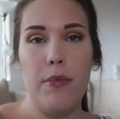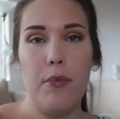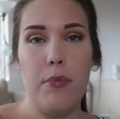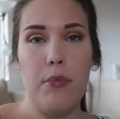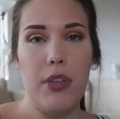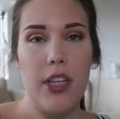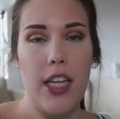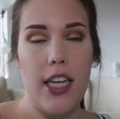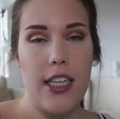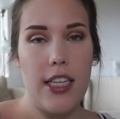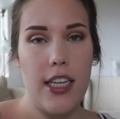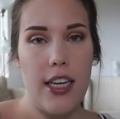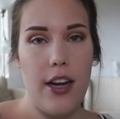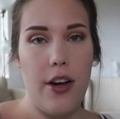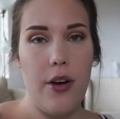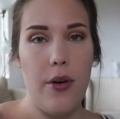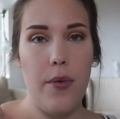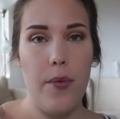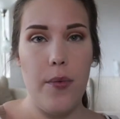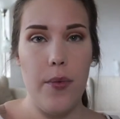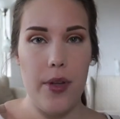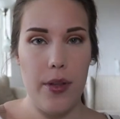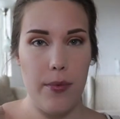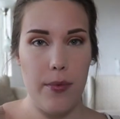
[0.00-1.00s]
blend it
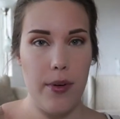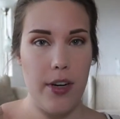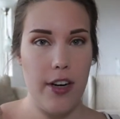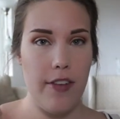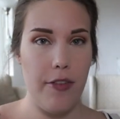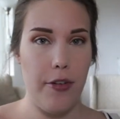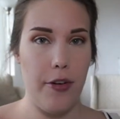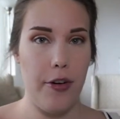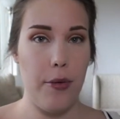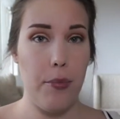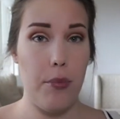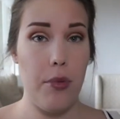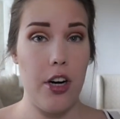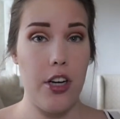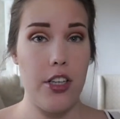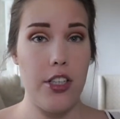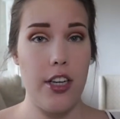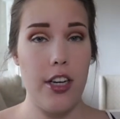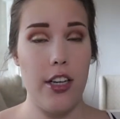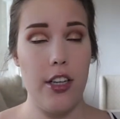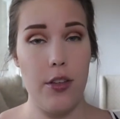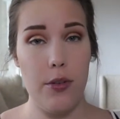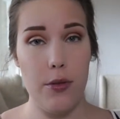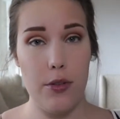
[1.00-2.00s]
out with whatever brush
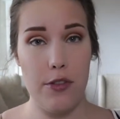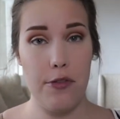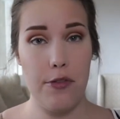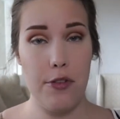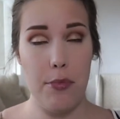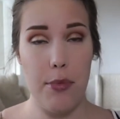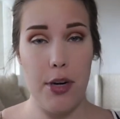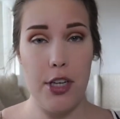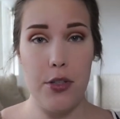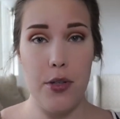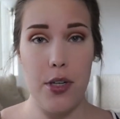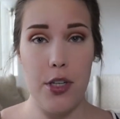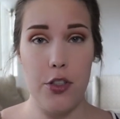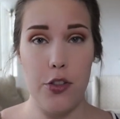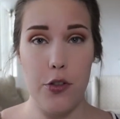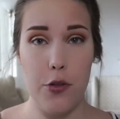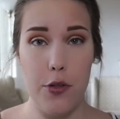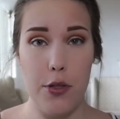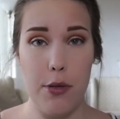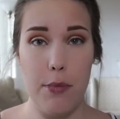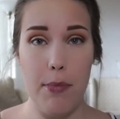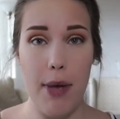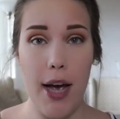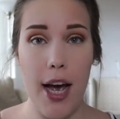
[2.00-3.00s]
I used for my
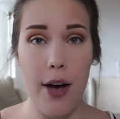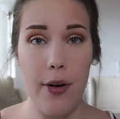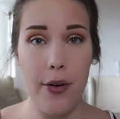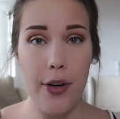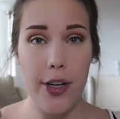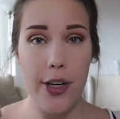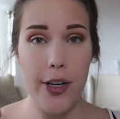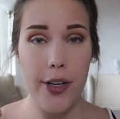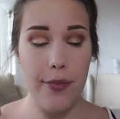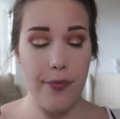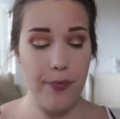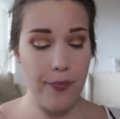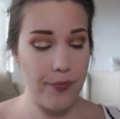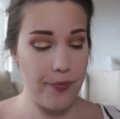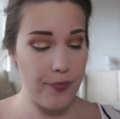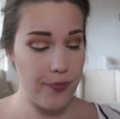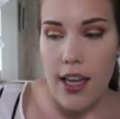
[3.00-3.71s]
translucent powder.